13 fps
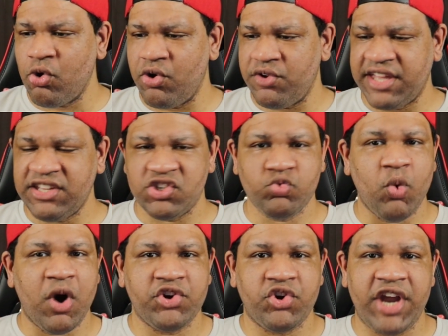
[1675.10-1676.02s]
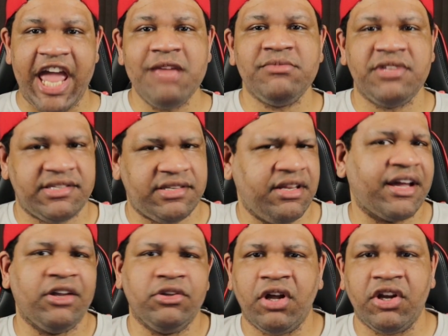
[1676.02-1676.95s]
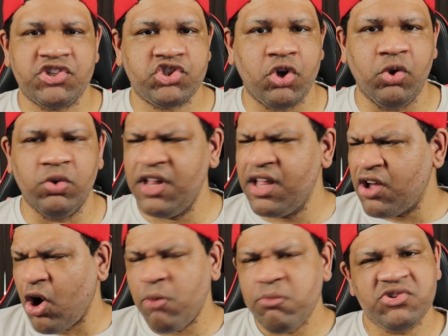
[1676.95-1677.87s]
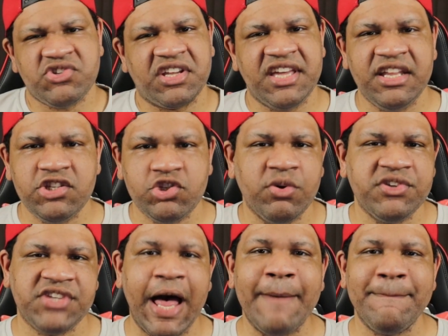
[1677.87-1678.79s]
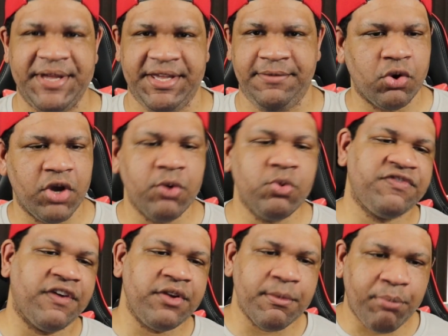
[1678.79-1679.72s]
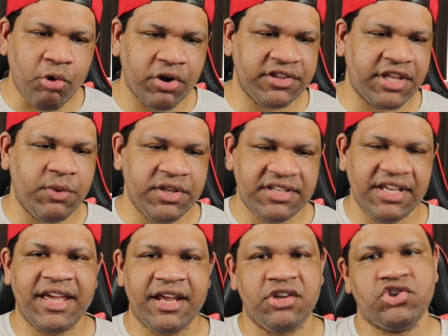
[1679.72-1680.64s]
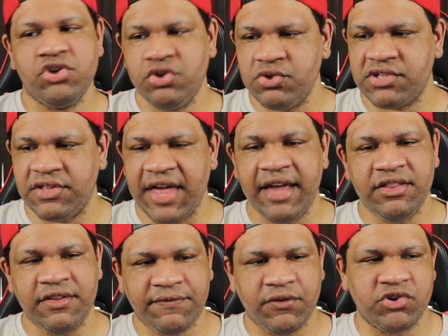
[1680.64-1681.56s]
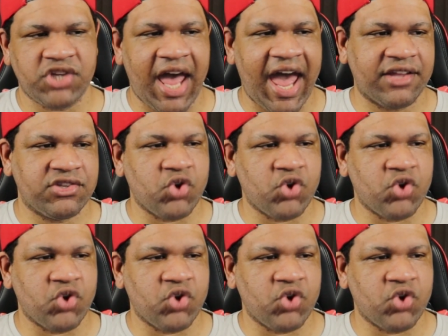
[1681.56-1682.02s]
or they just wander aimlessly like a lost soul, almost akin to a zombie. So it was very important that we did get introduced to that in the first act.